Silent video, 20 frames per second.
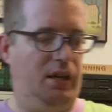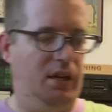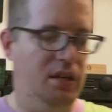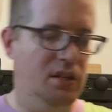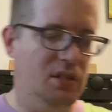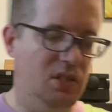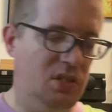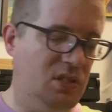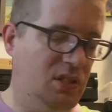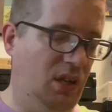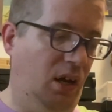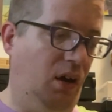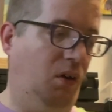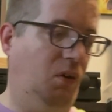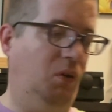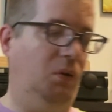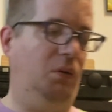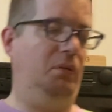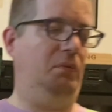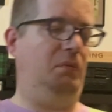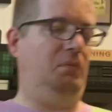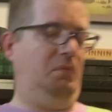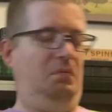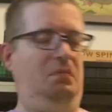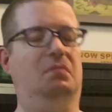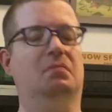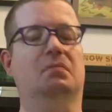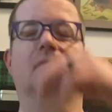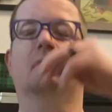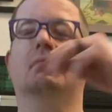So,
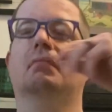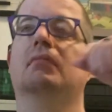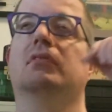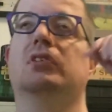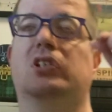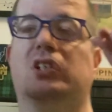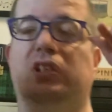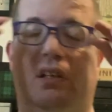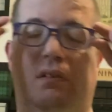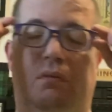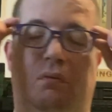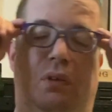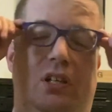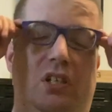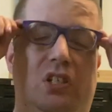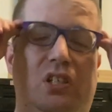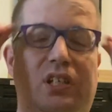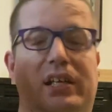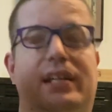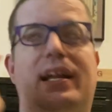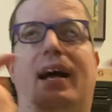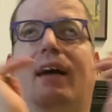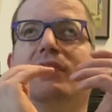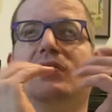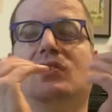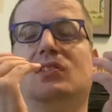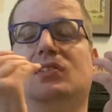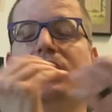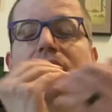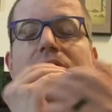when she
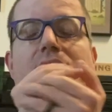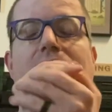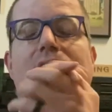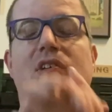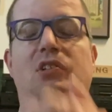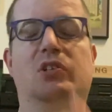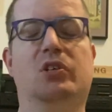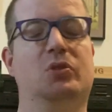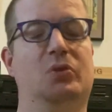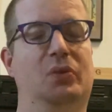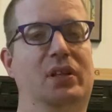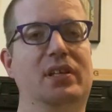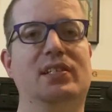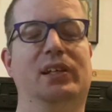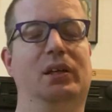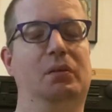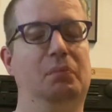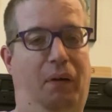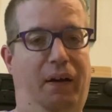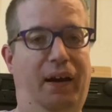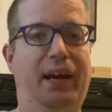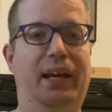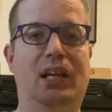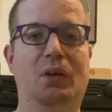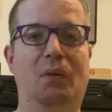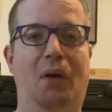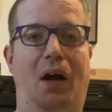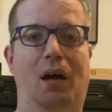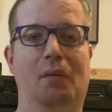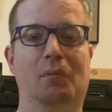announced she was releasing a brand
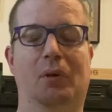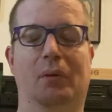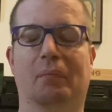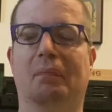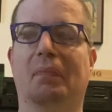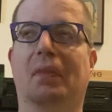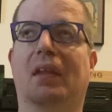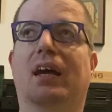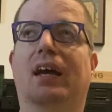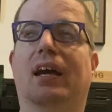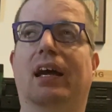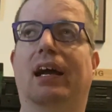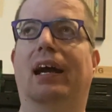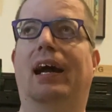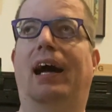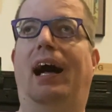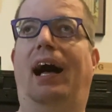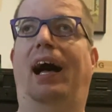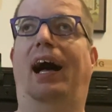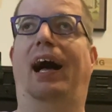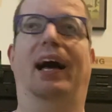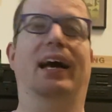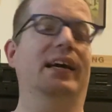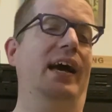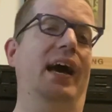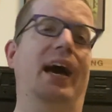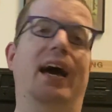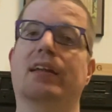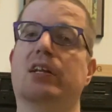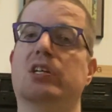new album, I
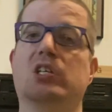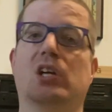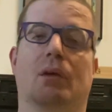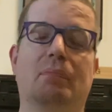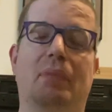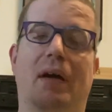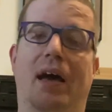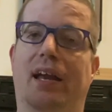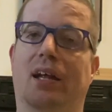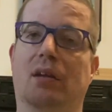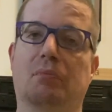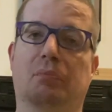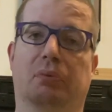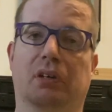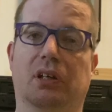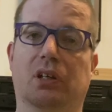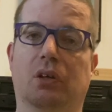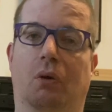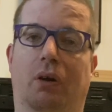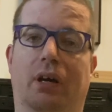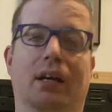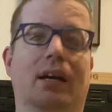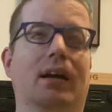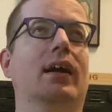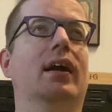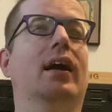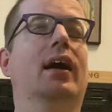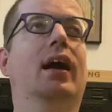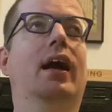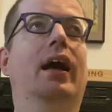had to jump at it and
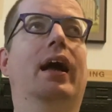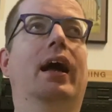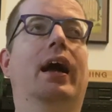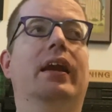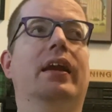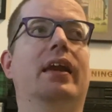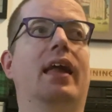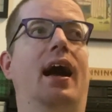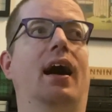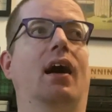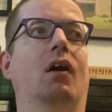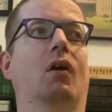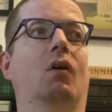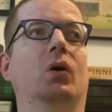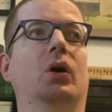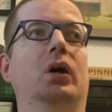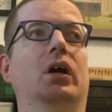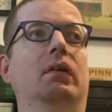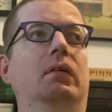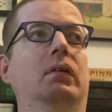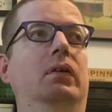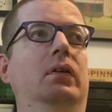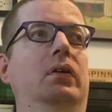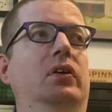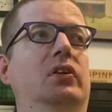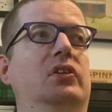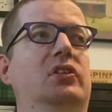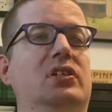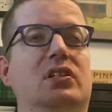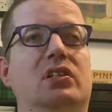pre-order. Now,
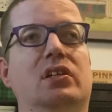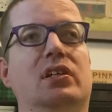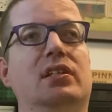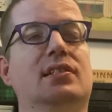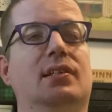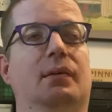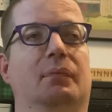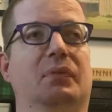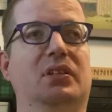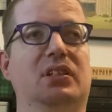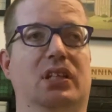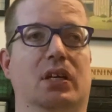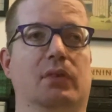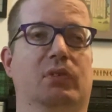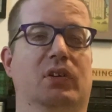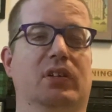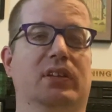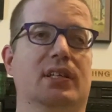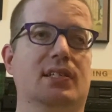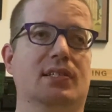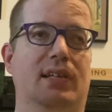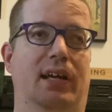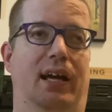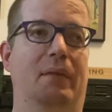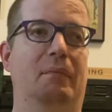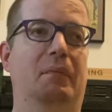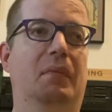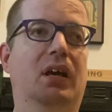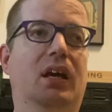she did something different this time,